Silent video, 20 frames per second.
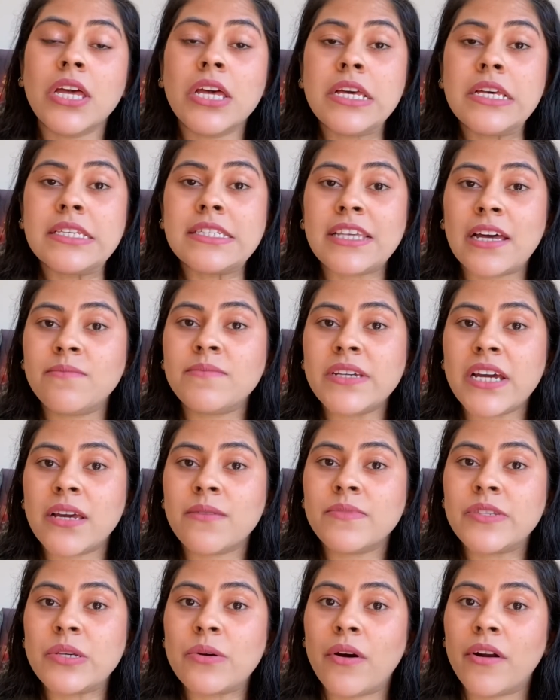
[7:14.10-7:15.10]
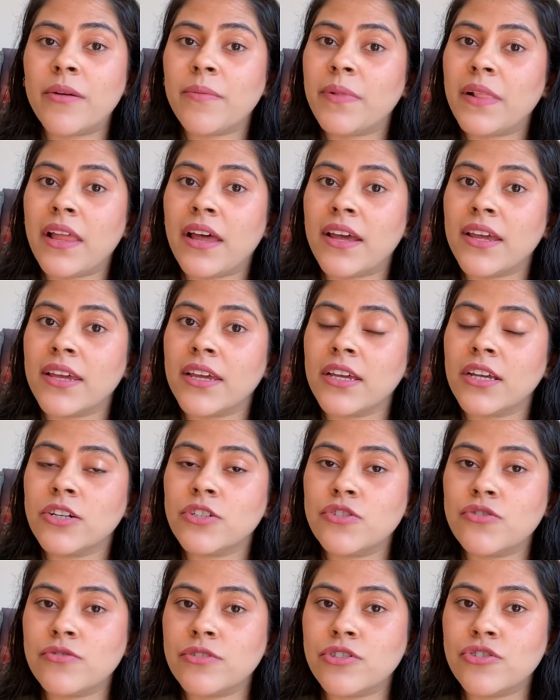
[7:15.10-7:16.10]
Sometimes you are applying
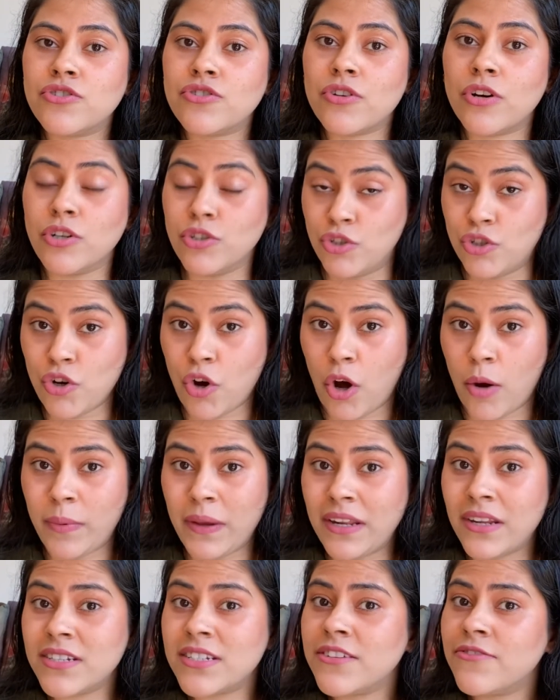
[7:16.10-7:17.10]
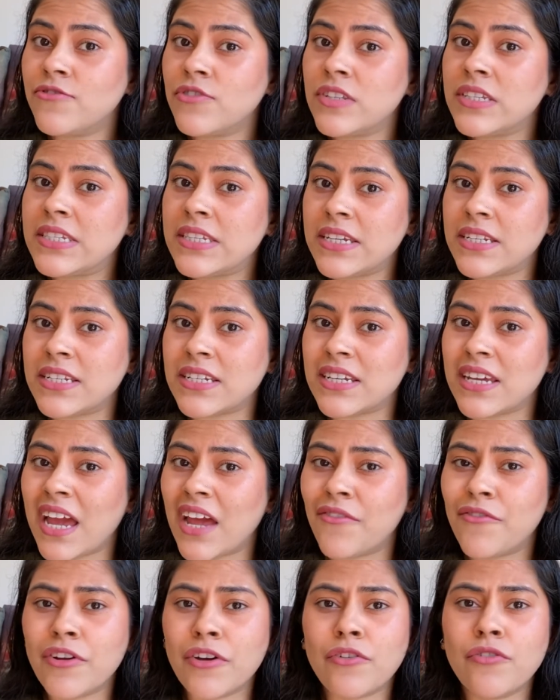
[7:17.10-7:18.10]
to a job in a different city
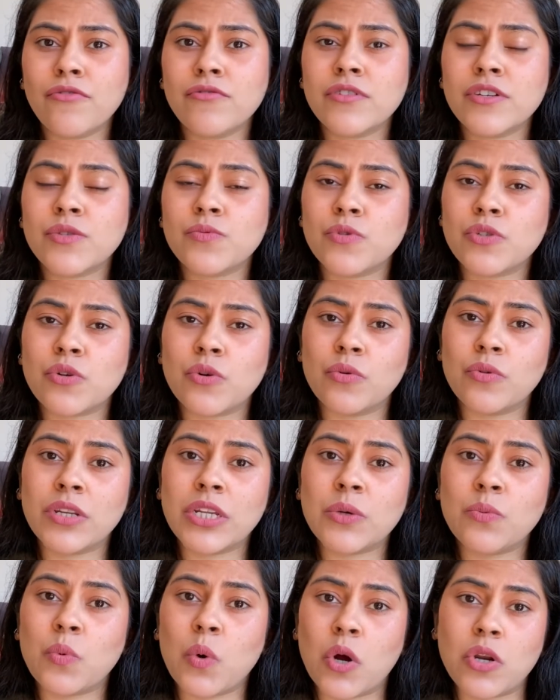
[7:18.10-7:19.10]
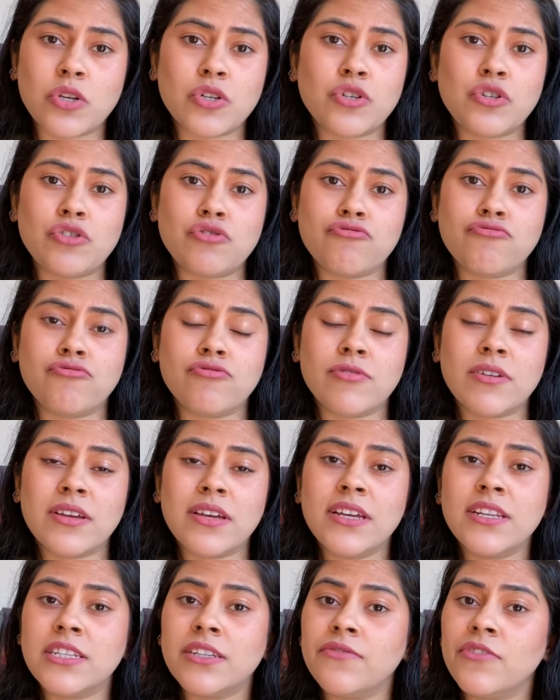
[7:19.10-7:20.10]
and recruiters would only want to
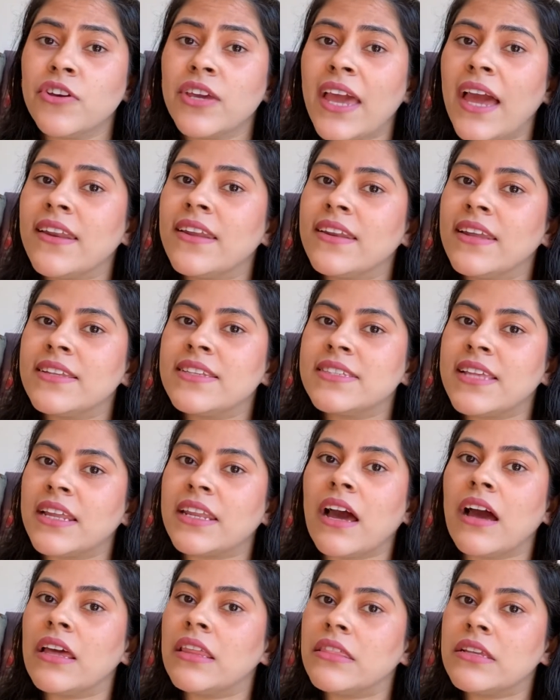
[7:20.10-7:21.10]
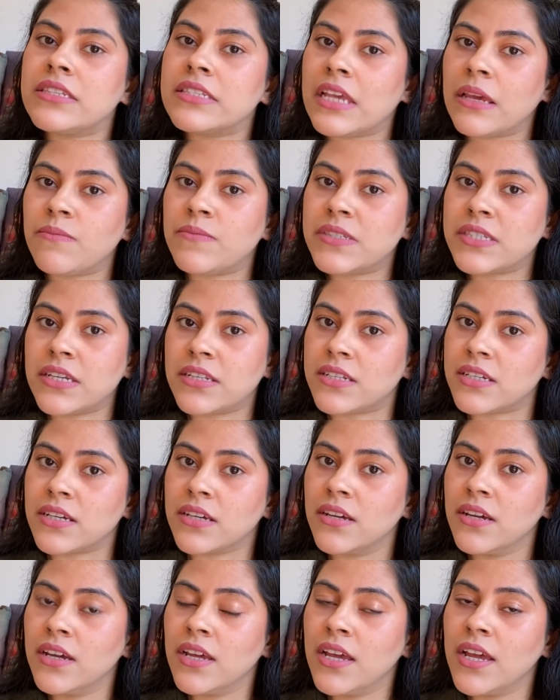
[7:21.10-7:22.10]
interview candidates that are in the same city.